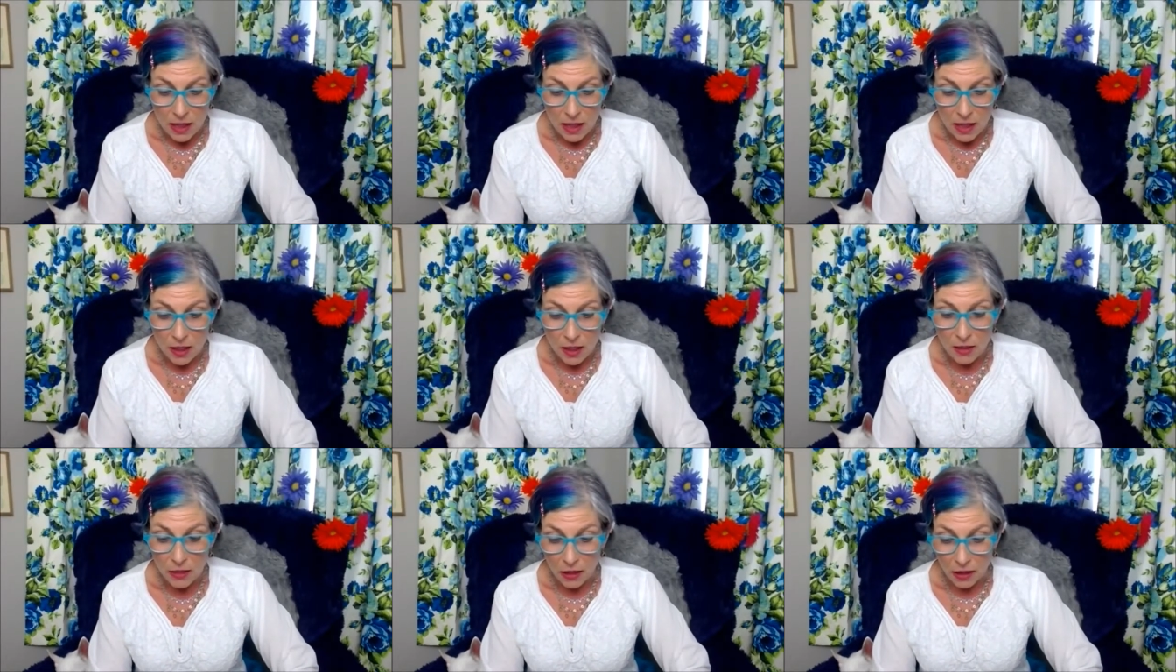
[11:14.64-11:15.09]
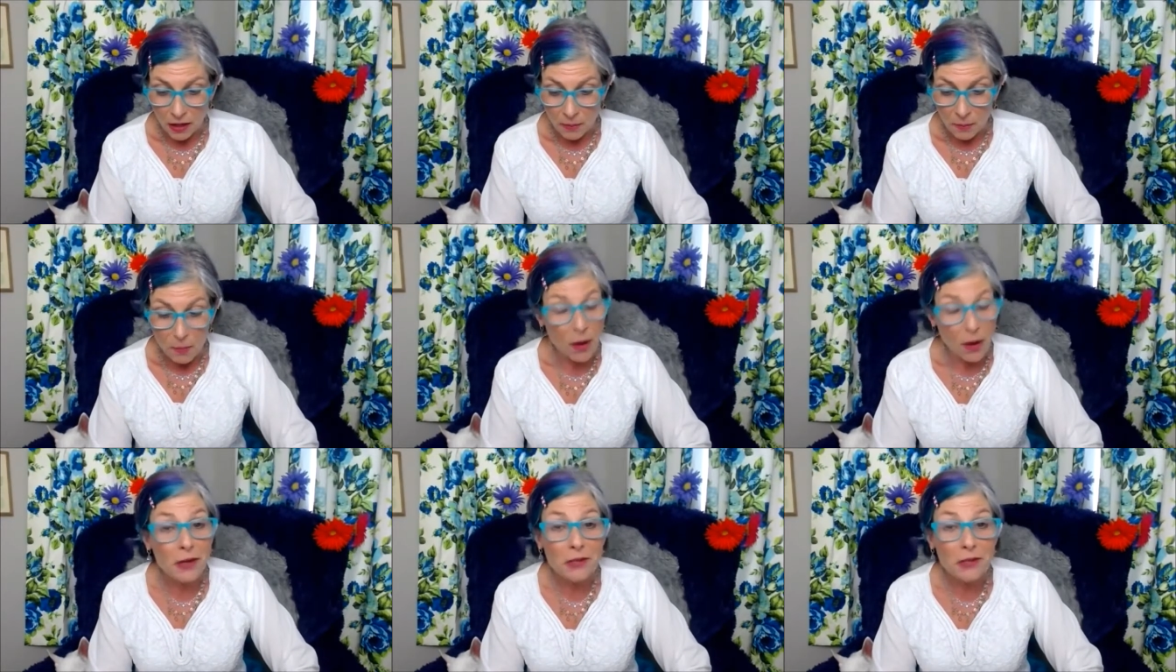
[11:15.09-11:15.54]

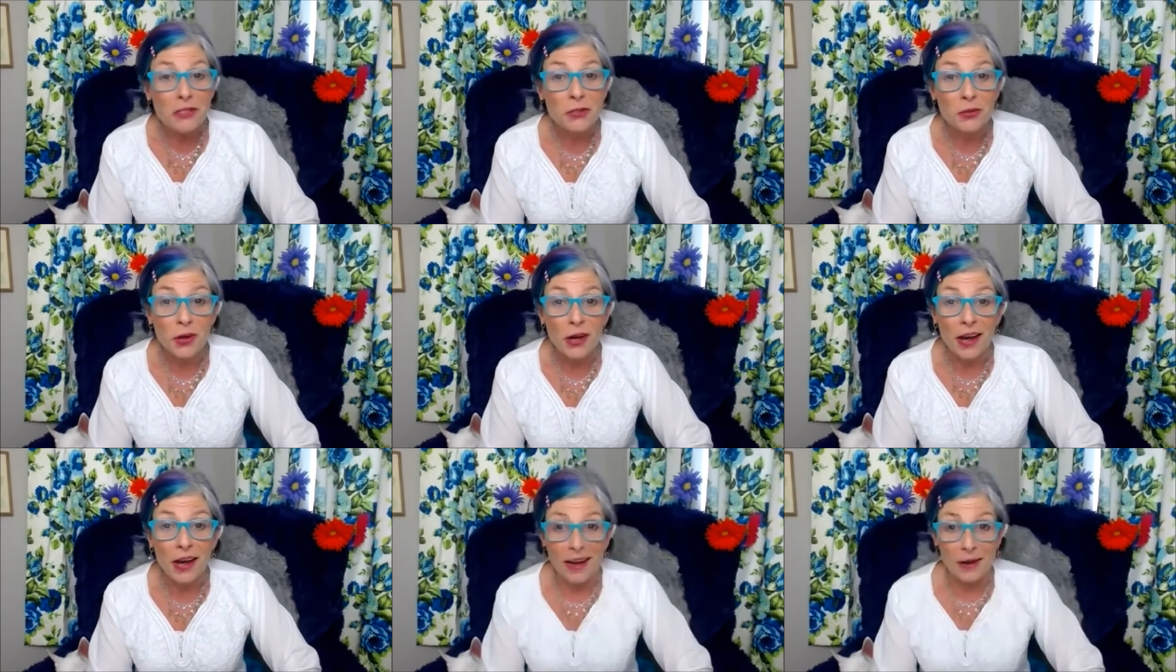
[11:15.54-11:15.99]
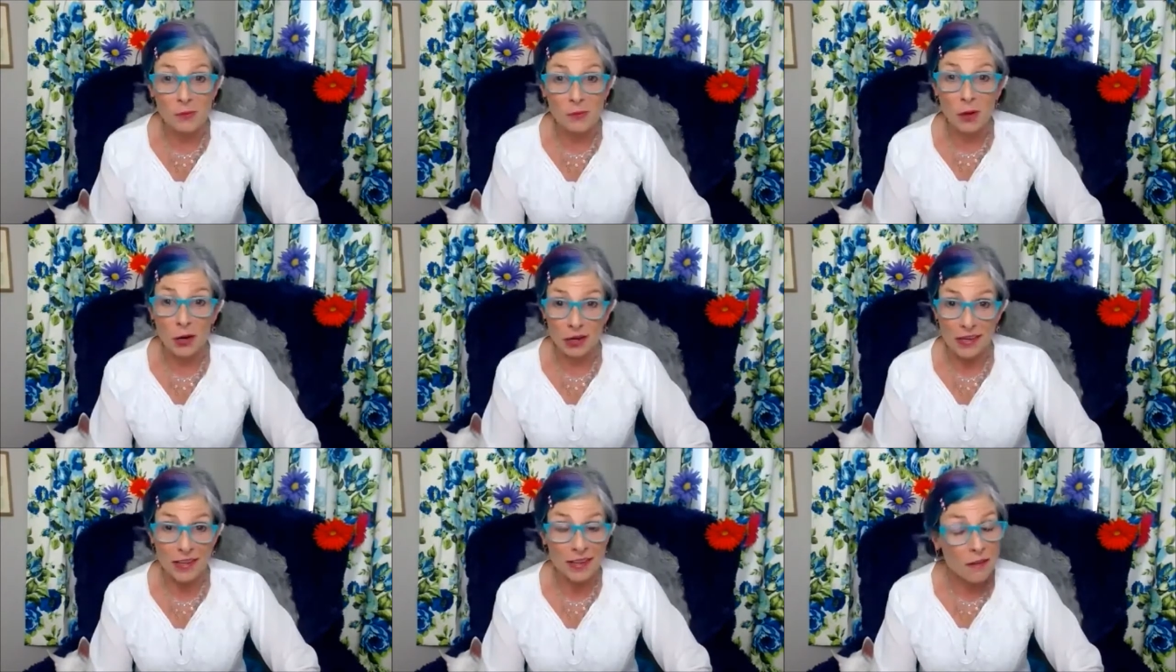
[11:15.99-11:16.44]
The mantra I
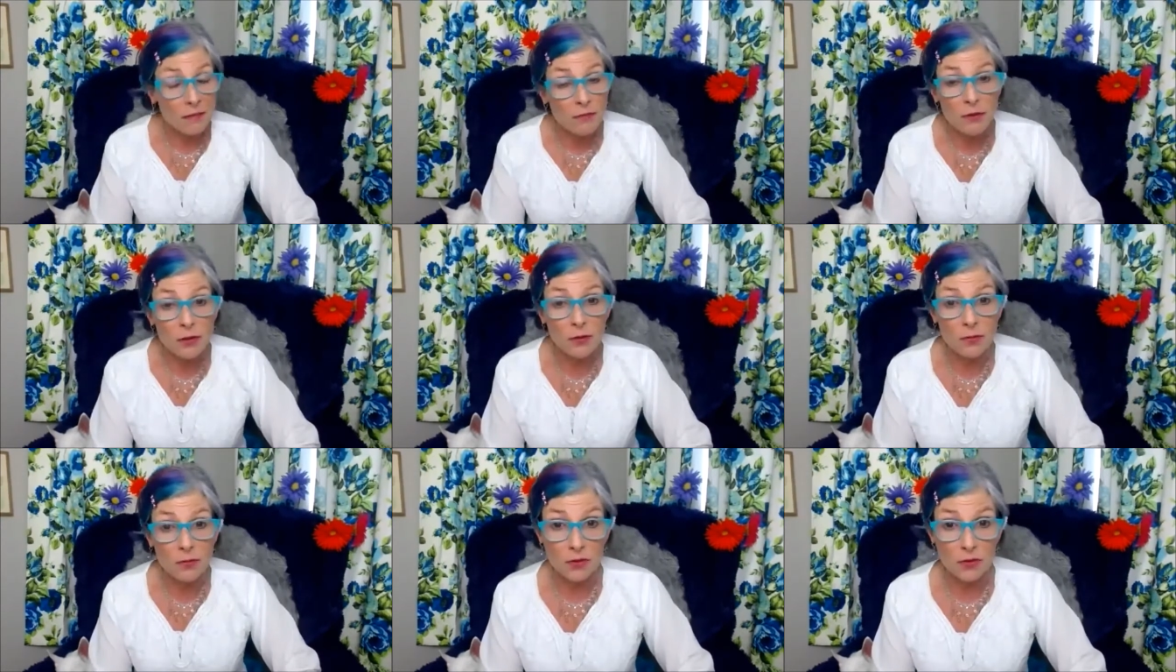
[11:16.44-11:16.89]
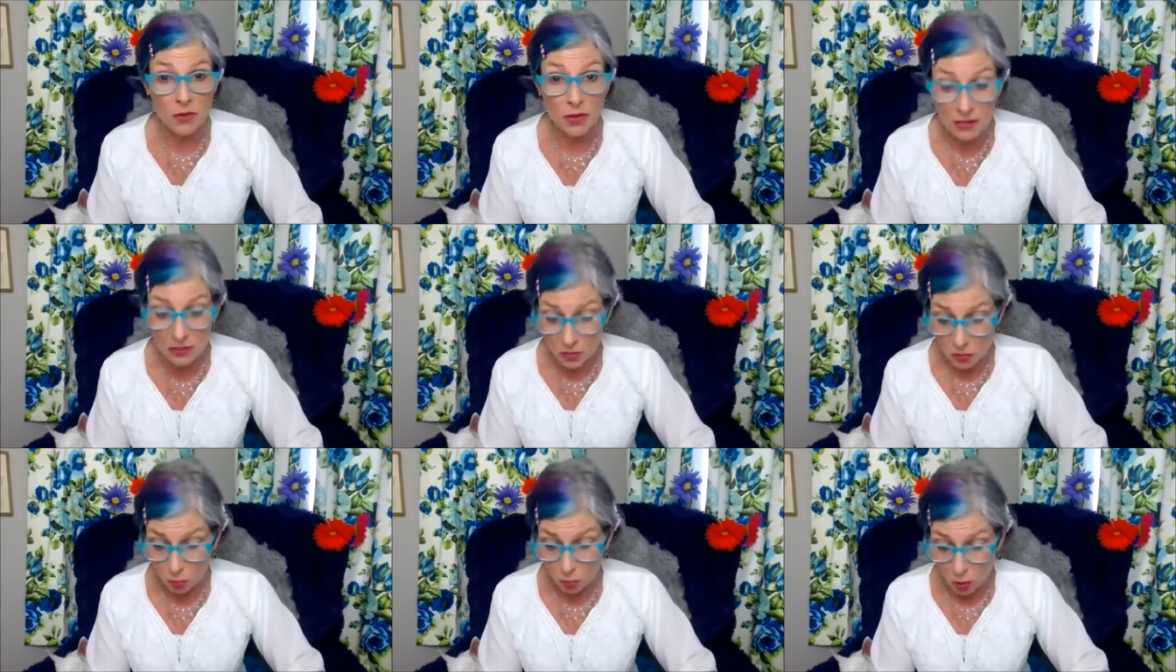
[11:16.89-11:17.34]
want to give you for
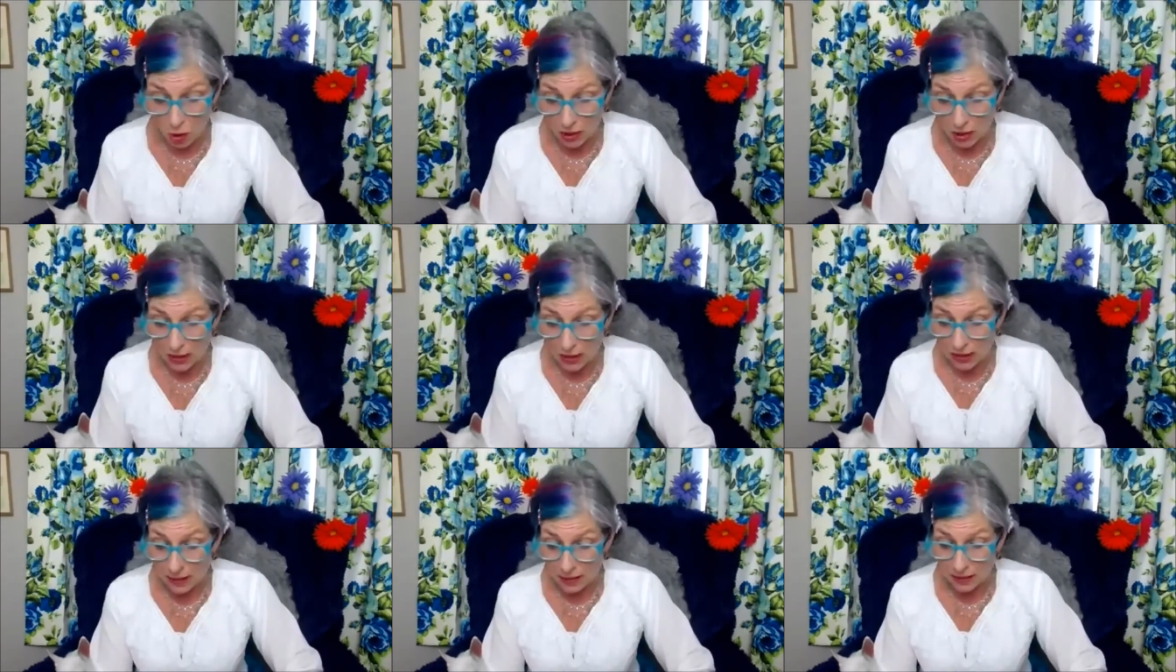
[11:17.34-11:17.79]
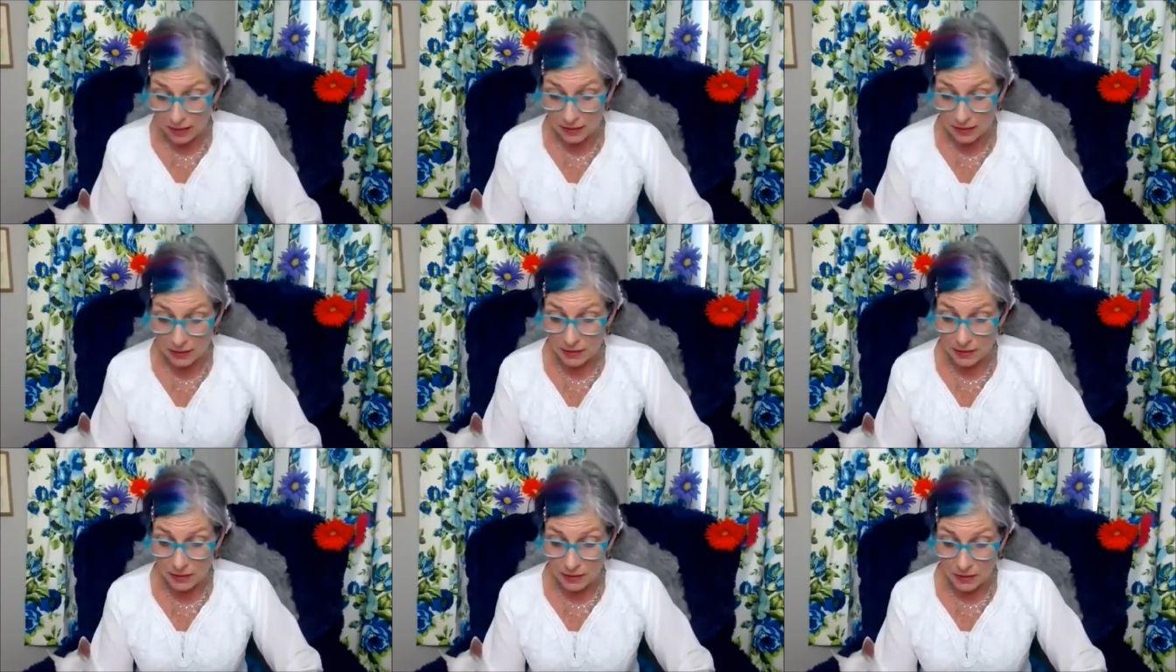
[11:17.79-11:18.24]
this one
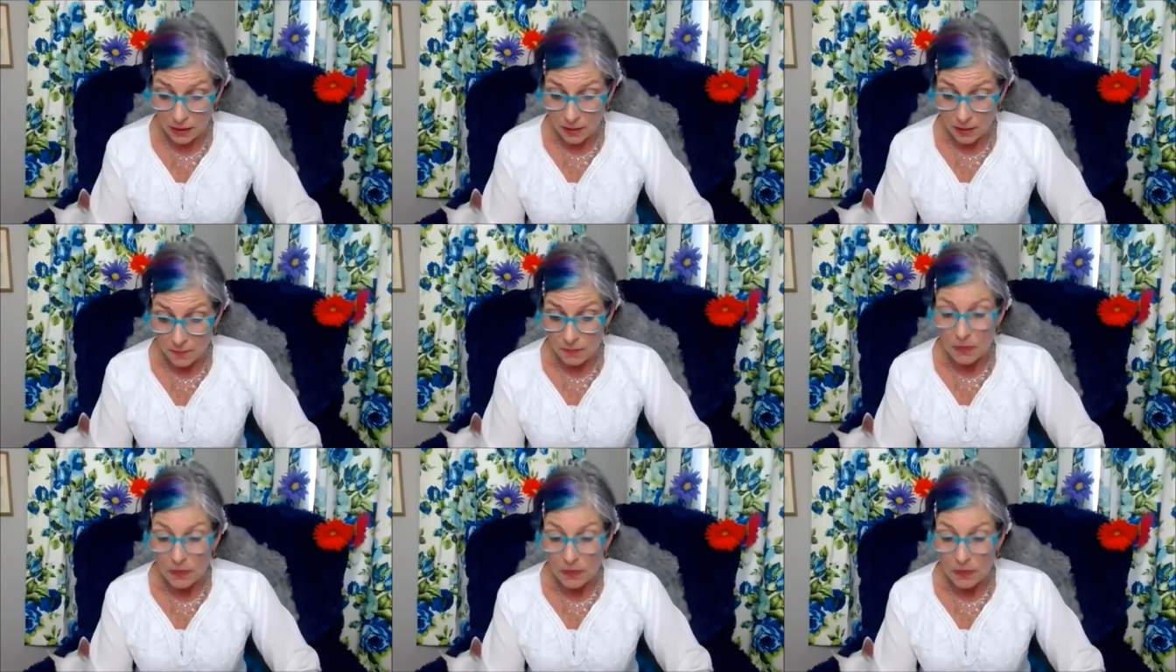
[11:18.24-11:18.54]
is